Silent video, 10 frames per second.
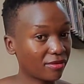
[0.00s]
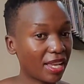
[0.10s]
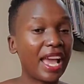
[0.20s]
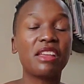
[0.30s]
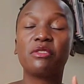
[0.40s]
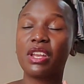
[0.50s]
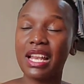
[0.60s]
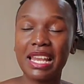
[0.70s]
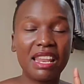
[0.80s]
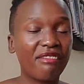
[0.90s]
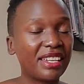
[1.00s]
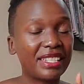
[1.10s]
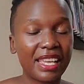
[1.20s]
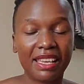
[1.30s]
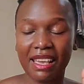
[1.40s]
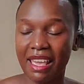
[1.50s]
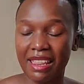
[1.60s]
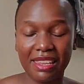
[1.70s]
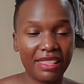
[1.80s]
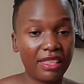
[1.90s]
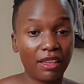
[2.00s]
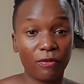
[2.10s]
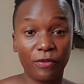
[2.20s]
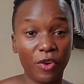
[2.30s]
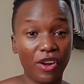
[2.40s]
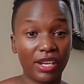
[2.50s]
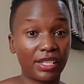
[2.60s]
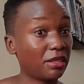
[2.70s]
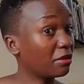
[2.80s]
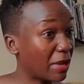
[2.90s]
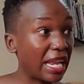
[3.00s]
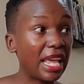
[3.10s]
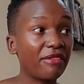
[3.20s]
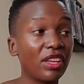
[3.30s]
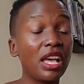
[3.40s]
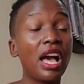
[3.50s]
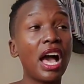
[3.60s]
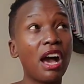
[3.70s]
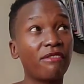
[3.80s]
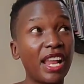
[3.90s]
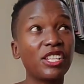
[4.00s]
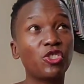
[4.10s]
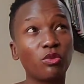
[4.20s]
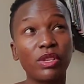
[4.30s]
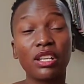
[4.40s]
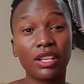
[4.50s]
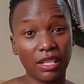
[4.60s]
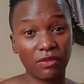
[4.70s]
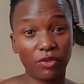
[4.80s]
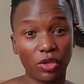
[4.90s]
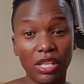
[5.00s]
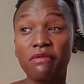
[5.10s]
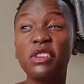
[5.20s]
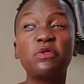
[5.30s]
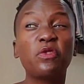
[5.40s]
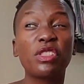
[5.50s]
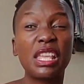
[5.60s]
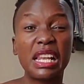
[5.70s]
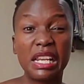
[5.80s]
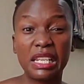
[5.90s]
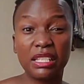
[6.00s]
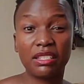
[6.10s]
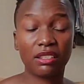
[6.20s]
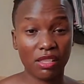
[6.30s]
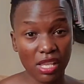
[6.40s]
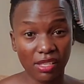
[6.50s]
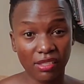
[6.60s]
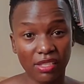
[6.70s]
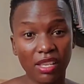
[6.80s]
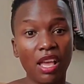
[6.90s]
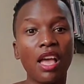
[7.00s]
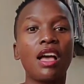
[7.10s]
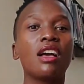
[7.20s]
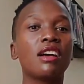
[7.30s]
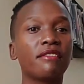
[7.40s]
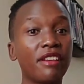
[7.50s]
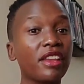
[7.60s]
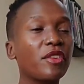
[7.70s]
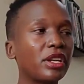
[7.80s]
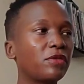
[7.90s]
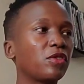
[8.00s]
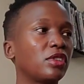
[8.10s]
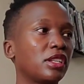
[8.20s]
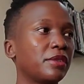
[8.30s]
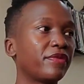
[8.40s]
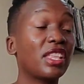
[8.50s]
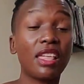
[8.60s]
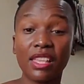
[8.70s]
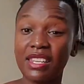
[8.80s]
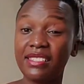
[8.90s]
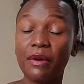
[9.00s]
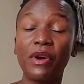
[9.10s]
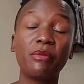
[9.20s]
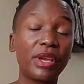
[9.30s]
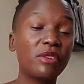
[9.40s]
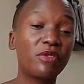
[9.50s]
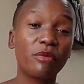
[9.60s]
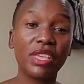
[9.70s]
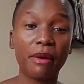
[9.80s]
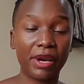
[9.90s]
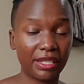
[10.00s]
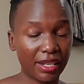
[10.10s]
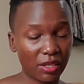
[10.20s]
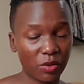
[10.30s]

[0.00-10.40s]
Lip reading: really never take anything for granted. In my life, I've learned to be grateful, even for the least things. Very grateful. The other day, someone paid for me a matatu.